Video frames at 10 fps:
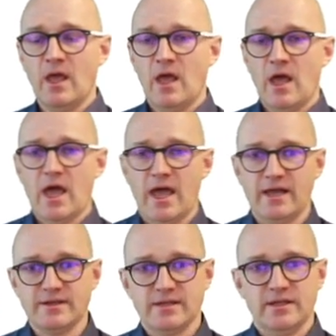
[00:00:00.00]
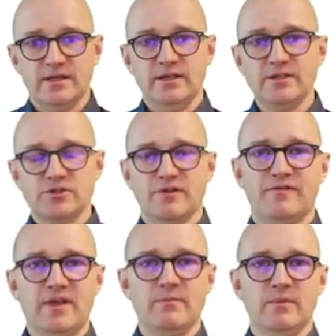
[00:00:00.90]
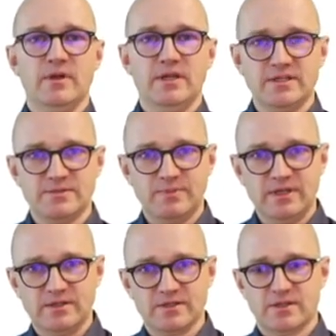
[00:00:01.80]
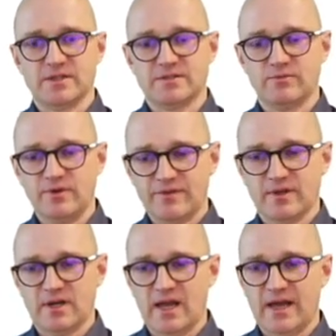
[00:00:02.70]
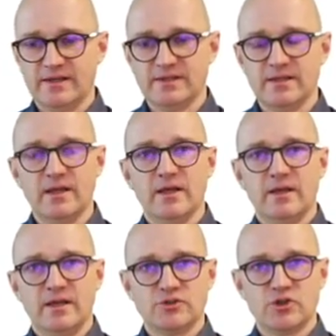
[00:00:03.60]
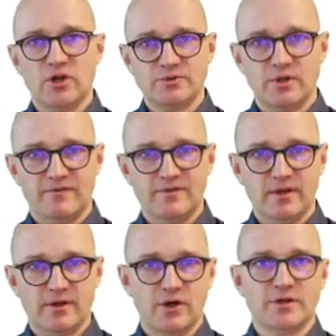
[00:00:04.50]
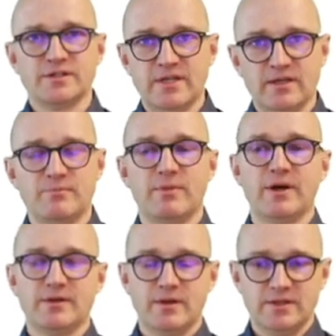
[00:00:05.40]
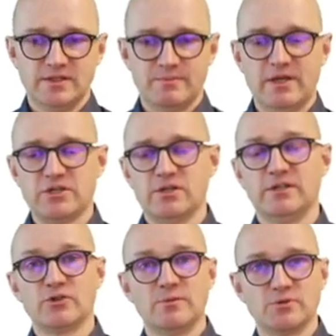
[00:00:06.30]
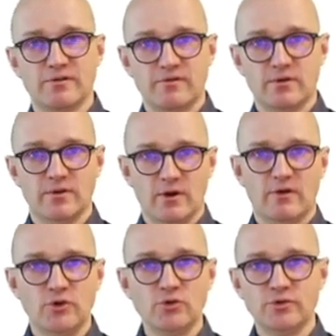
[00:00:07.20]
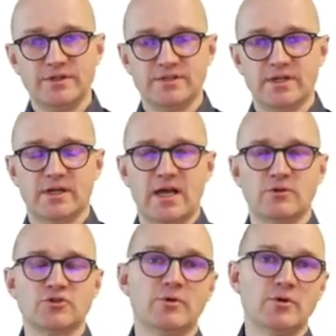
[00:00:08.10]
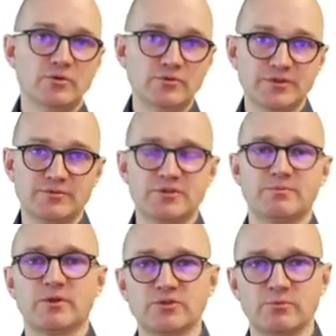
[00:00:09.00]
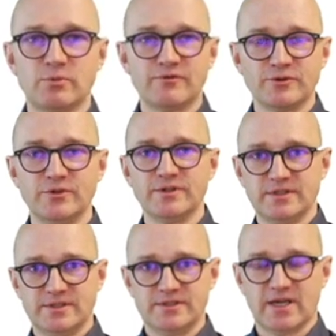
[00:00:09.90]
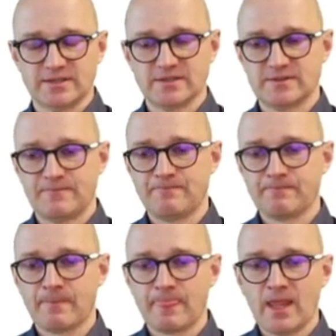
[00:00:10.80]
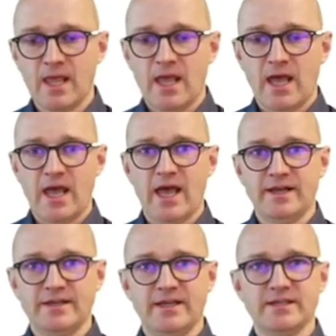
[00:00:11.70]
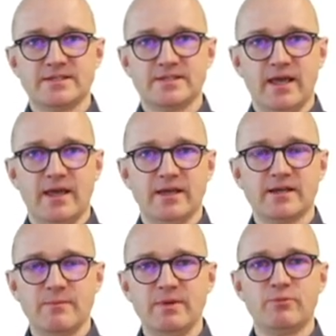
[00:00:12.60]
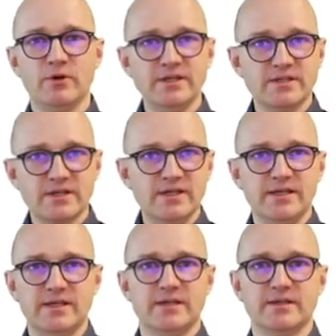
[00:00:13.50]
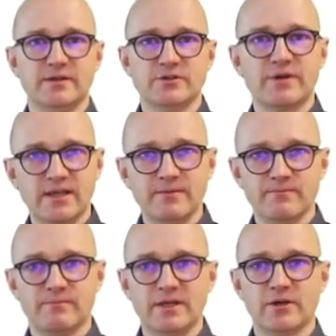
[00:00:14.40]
And each of them is being discussed with the client in terms of the content, but especially in terms of who is accountable, who is responsible for doing these tasks. And it can be politically tricky because